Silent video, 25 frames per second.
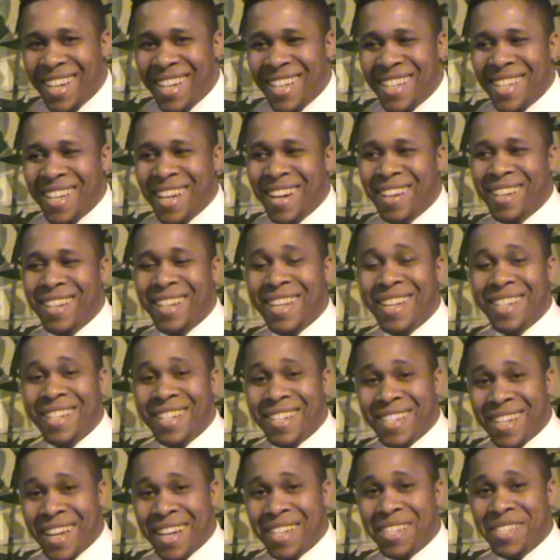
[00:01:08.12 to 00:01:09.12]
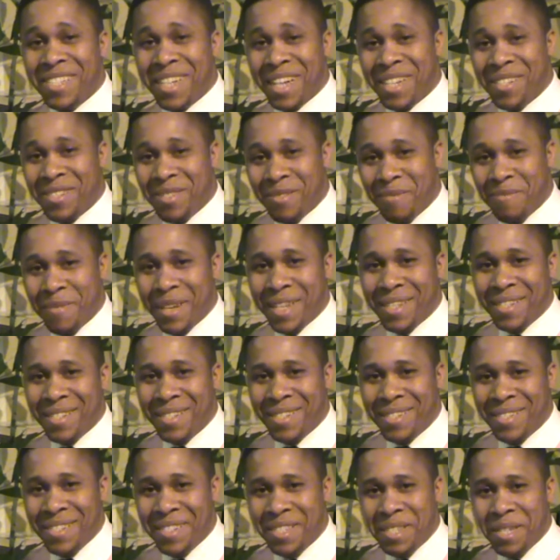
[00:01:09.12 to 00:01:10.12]
Now, ladies and gentlemen,
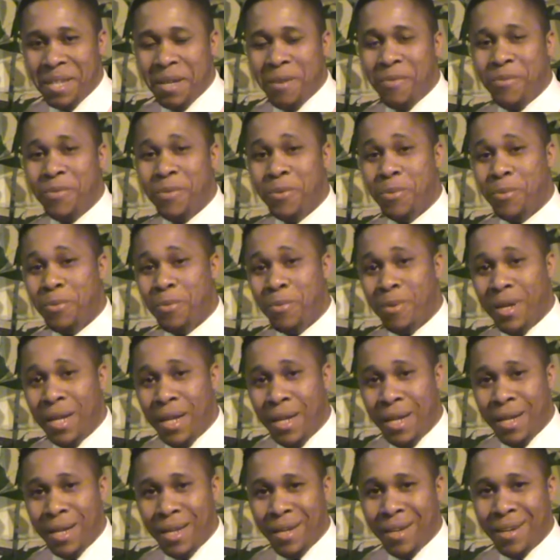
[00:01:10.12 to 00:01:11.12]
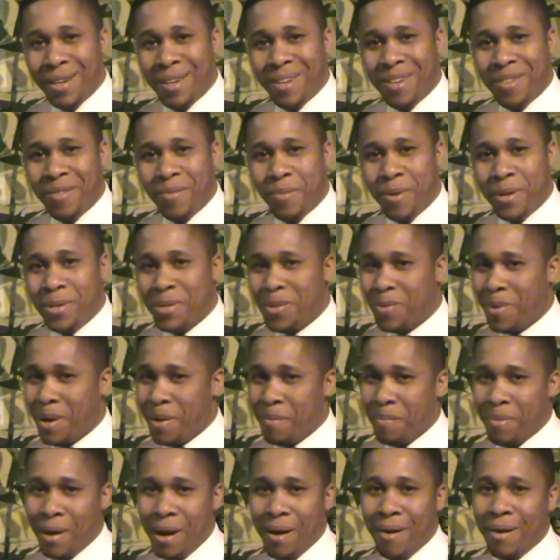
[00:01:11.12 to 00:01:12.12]
if you really want to
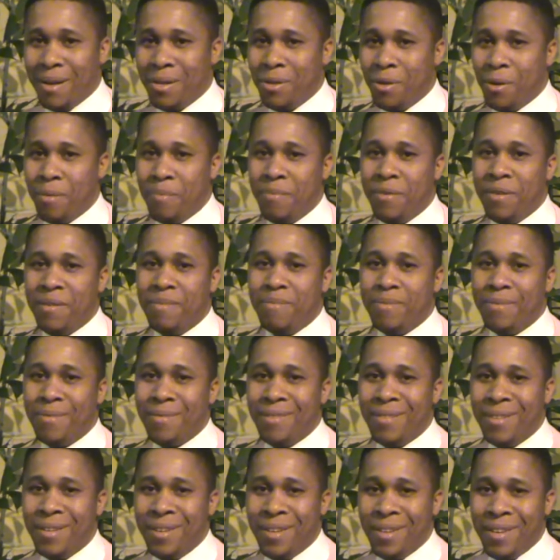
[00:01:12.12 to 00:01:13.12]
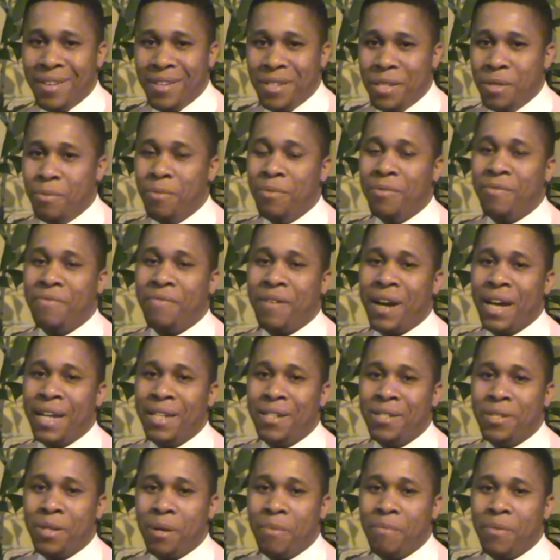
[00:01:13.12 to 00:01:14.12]
empower your people, you would
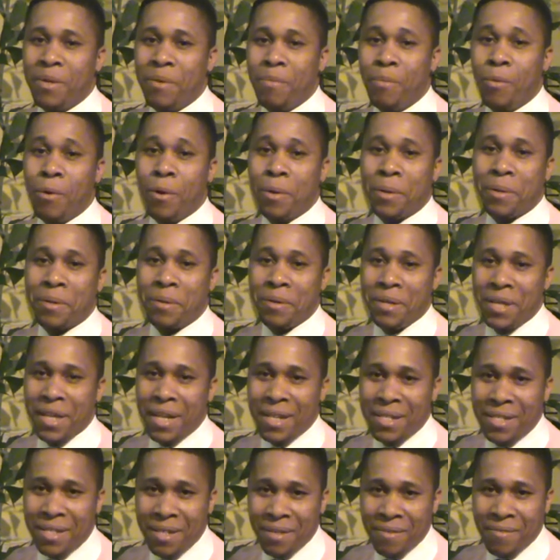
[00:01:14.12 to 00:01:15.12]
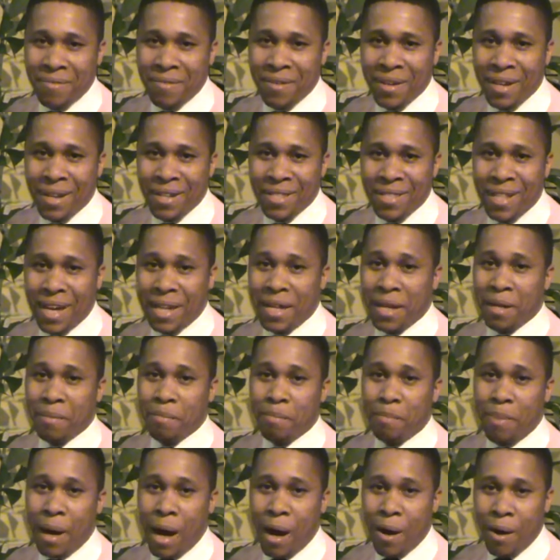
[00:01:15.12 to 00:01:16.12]
find something more creative than
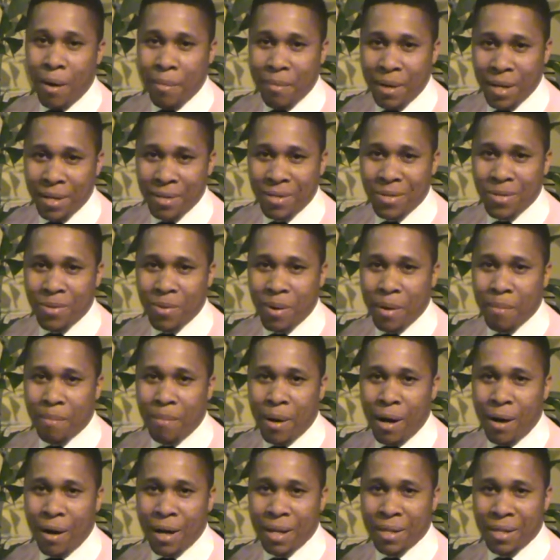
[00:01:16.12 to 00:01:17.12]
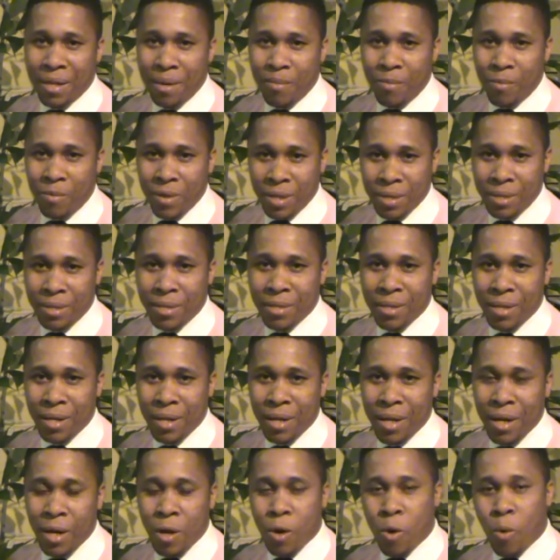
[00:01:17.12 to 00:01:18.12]
empowerment to empower them with.
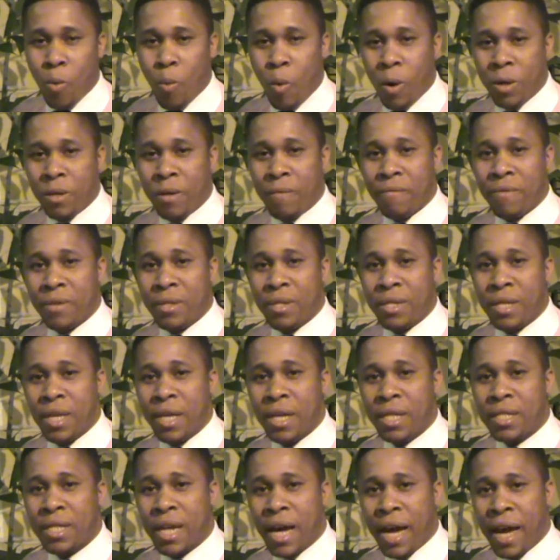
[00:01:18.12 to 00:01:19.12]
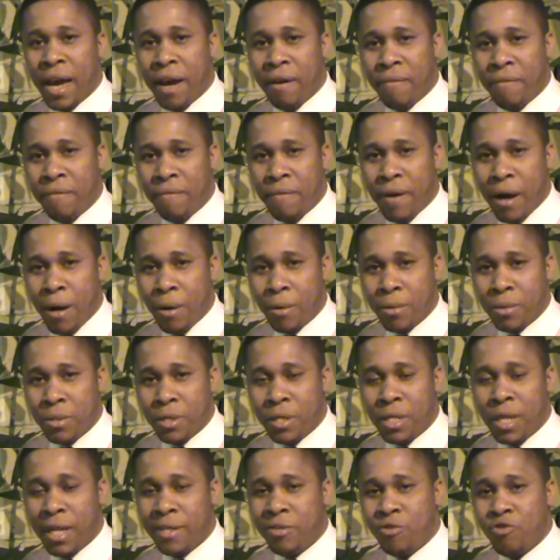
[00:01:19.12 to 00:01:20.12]
One of the things I have found
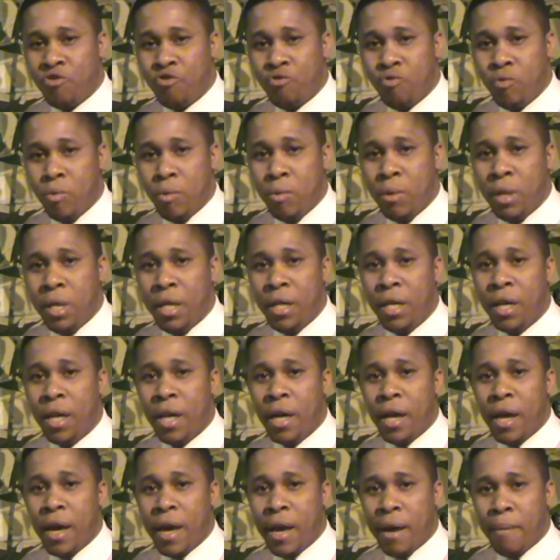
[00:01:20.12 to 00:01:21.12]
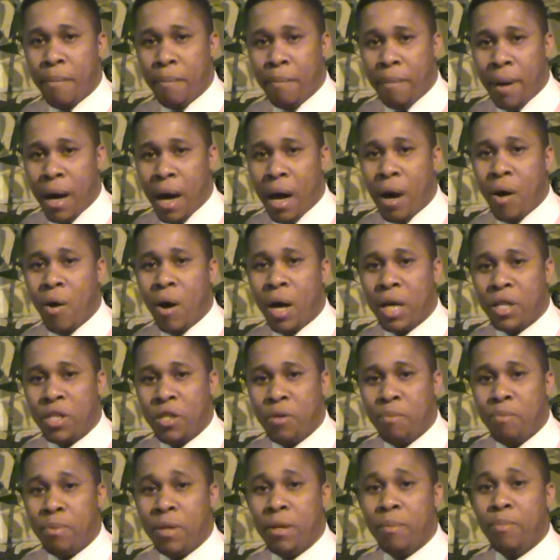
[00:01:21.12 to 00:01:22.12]
that truly empowers
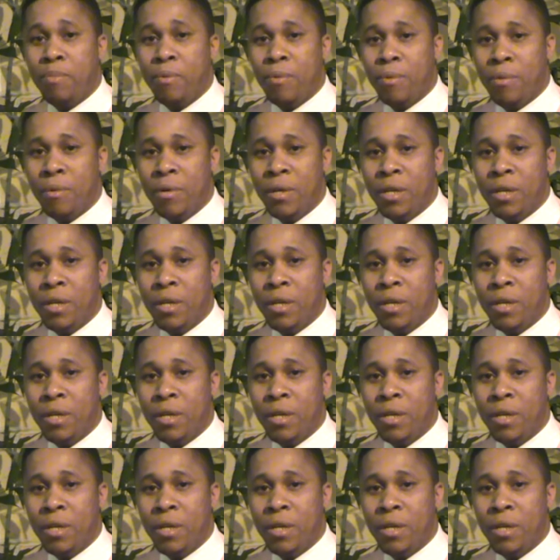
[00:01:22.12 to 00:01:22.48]
people